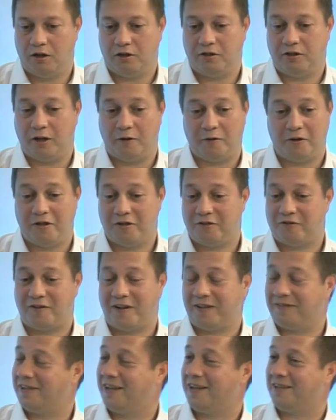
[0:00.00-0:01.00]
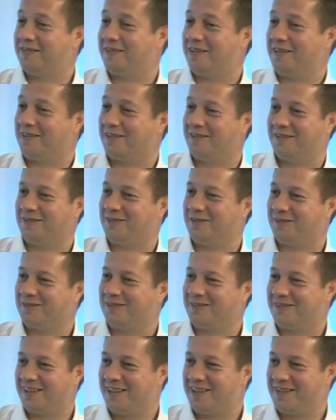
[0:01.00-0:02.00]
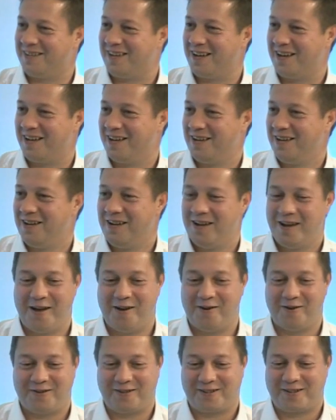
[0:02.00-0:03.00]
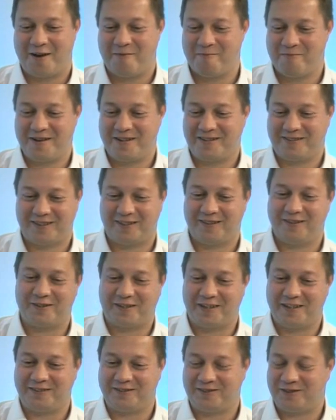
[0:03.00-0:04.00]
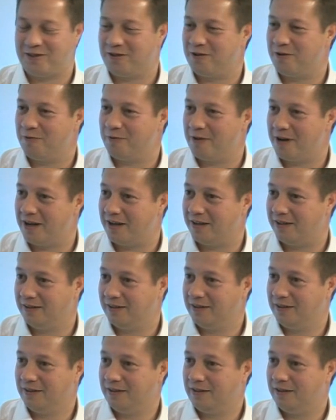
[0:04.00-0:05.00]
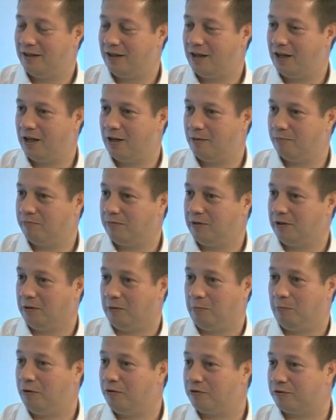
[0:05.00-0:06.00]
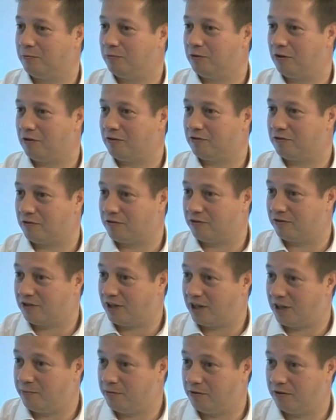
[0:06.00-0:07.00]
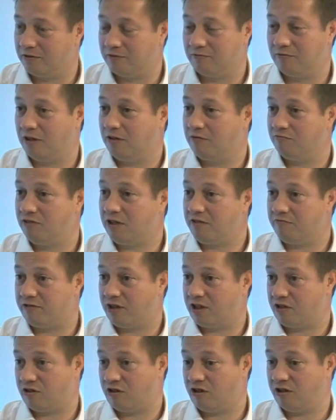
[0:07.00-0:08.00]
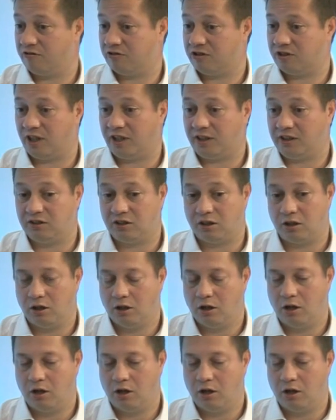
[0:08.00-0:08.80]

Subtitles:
It's fantastic. I got to say that a lot of companies are looking to put some dollars on the table and refresh their estate.